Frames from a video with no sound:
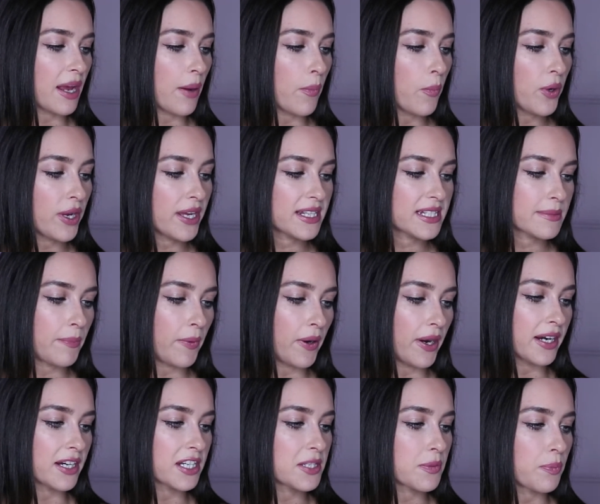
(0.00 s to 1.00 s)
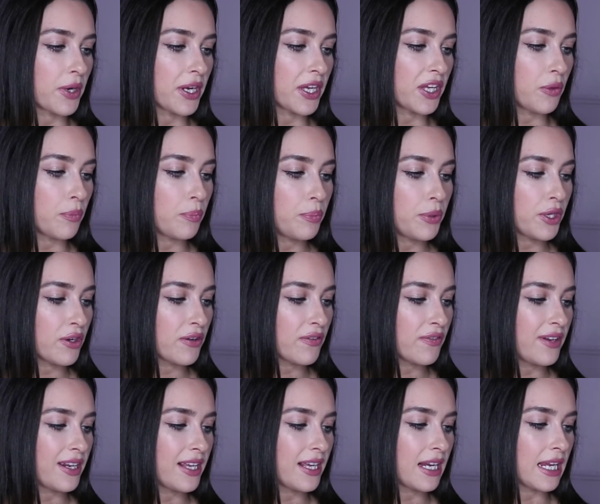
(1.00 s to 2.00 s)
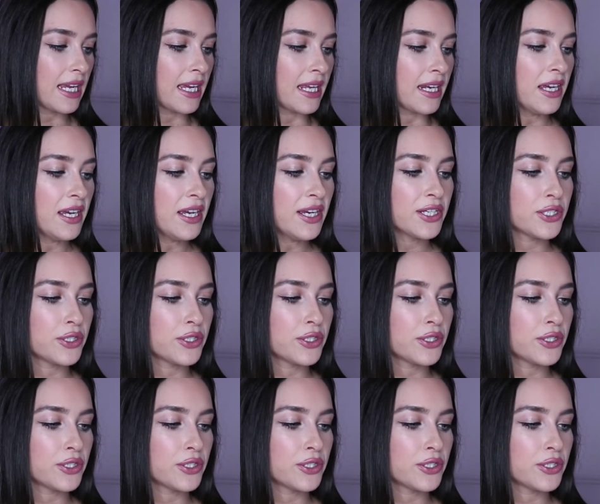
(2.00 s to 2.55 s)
and we aspire to bring you beautifully clean,